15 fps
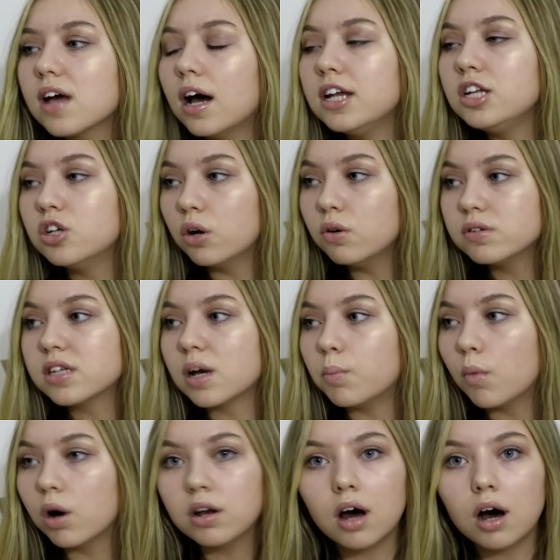I know
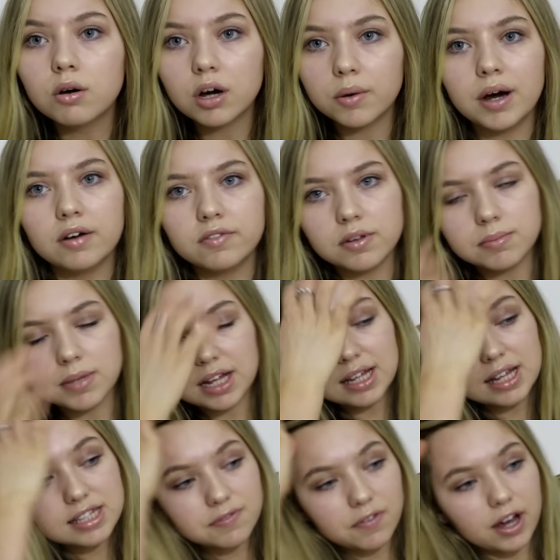someone, I'll go out with them. Like,
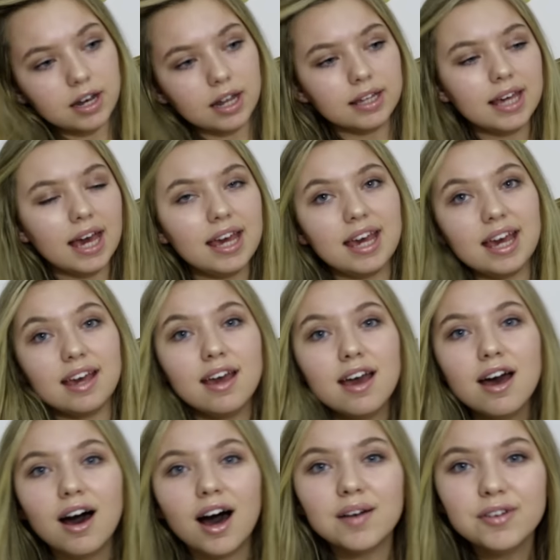that's fine. Like Katie,
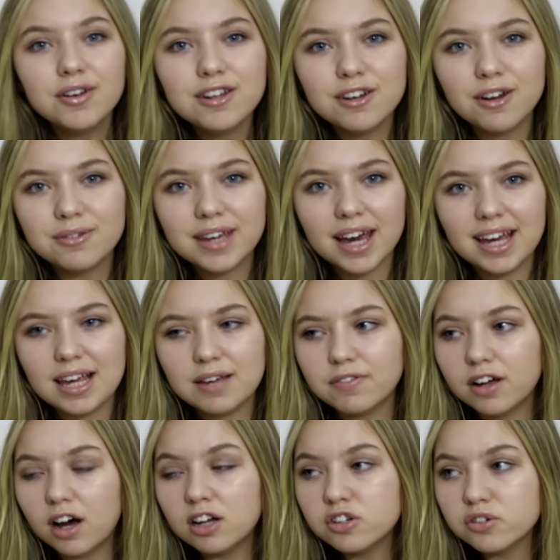I've only known Katie for
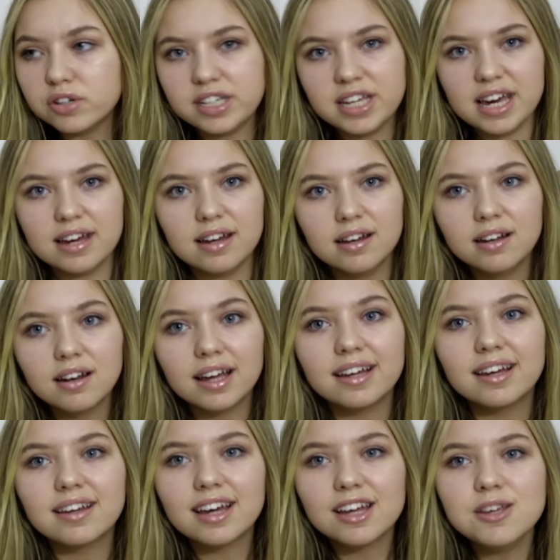under a year.
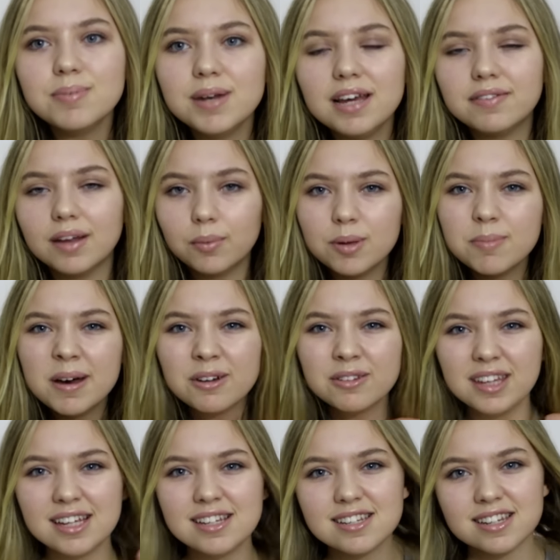Like, can you believe that? We met on
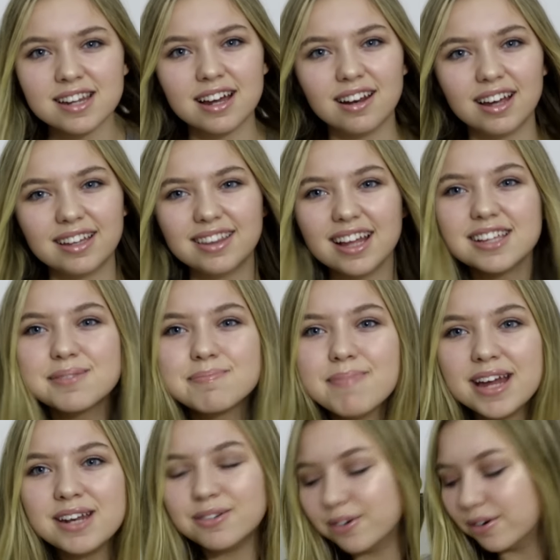the internet. Like, that's
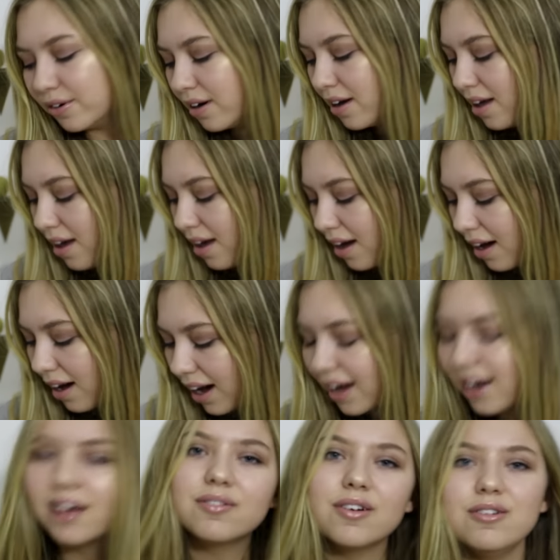mental.
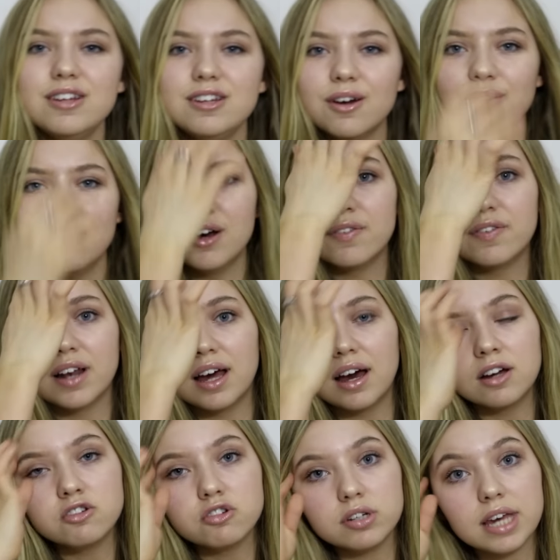And I've only known her for like
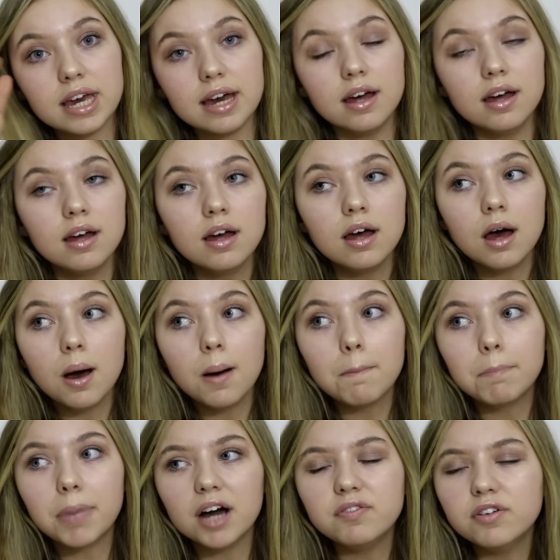under a year.
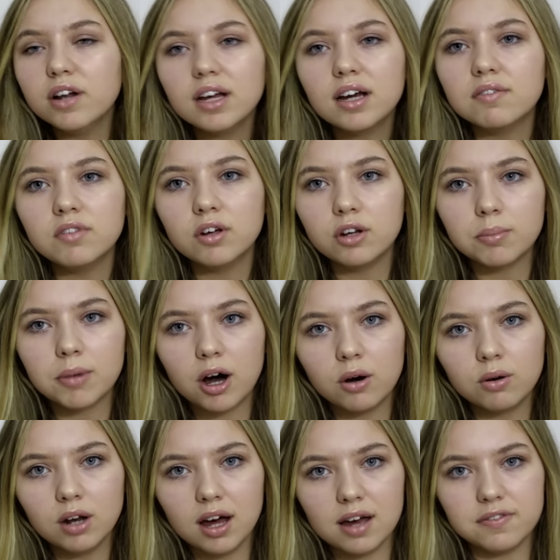But I feel like I've known her my
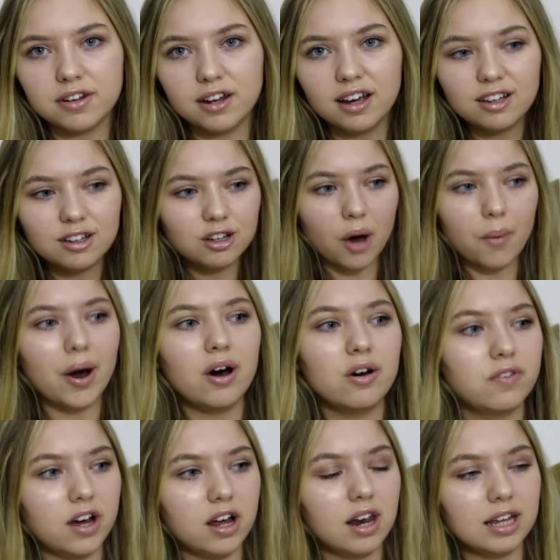whole life, and I go out
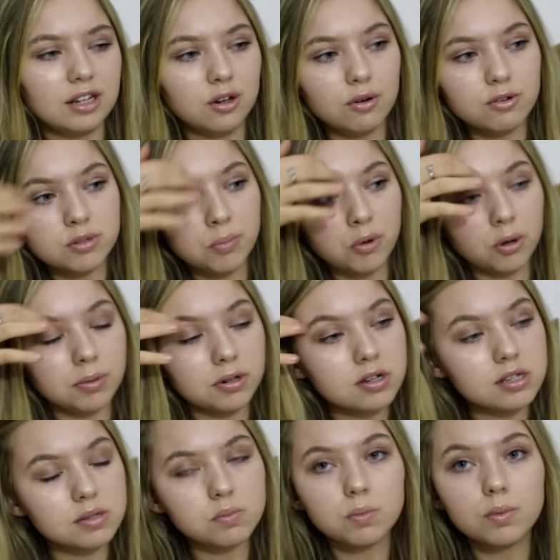with her like no tomorrow
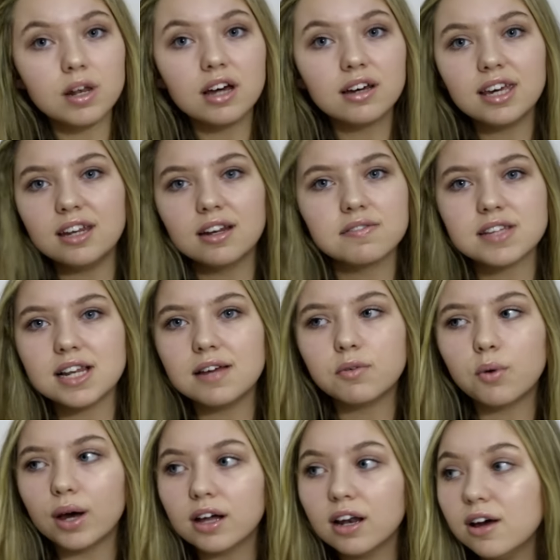because we're lucky enough to live
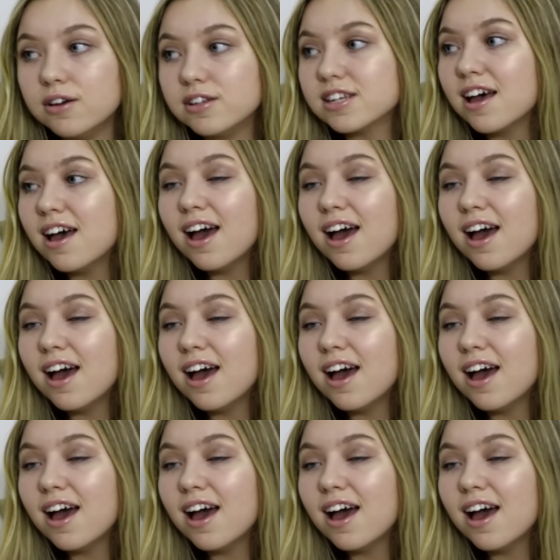quite close.